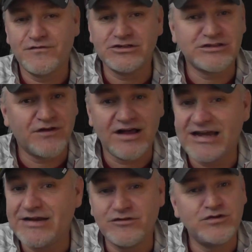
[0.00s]
First of all,
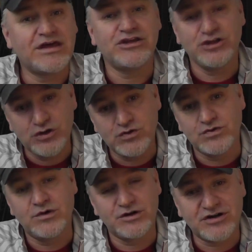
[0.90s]
I never knew that
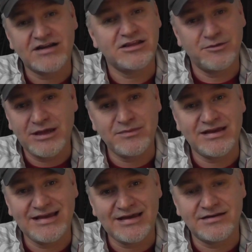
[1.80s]
you were trying to debate
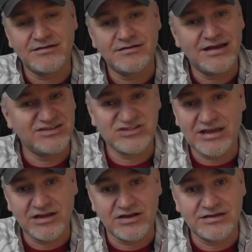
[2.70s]
me again. And
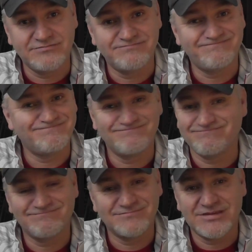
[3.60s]
secondly,
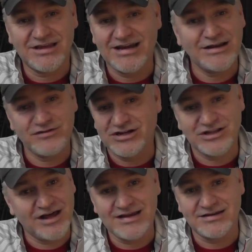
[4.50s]
I never
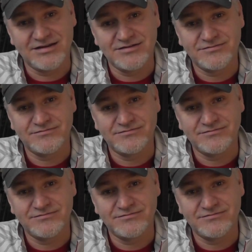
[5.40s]
declined.